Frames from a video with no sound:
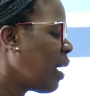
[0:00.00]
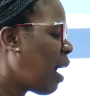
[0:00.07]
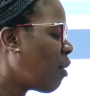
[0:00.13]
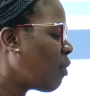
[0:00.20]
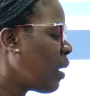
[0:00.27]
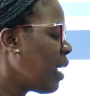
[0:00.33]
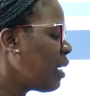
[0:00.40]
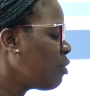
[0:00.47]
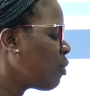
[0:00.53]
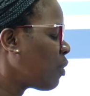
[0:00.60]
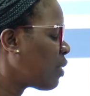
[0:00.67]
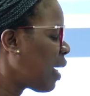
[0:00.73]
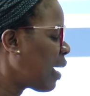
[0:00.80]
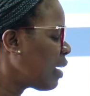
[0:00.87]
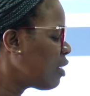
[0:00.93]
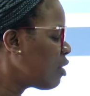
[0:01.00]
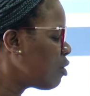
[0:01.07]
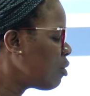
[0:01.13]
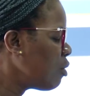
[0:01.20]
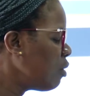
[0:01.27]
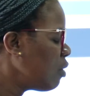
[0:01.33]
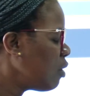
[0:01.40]
I would like to thank
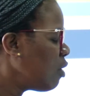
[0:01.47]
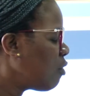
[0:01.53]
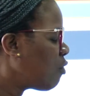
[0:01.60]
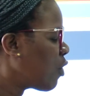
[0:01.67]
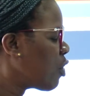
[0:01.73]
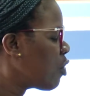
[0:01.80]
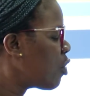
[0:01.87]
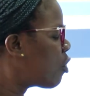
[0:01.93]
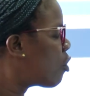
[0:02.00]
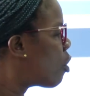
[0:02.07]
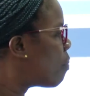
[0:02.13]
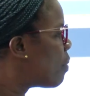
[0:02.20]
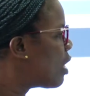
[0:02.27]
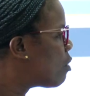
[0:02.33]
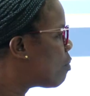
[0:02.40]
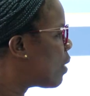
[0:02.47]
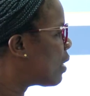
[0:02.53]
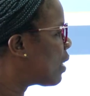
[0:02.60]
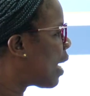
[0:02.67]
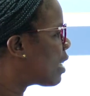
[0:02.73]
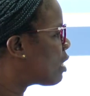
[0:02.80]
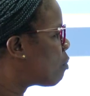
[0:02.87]
you for your
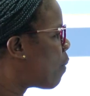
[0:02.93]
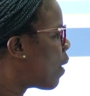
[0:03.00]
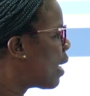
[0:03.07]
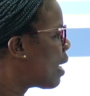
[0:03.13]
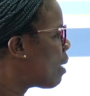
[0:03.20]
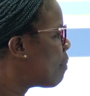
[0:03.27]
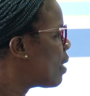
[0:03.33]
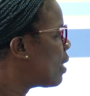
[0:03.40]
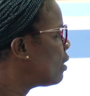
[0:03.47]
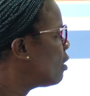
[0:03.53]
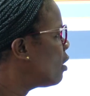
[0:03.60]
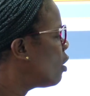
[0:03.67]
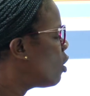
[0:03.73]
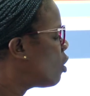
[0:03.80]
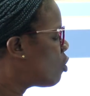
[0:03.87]
commitment as Parliament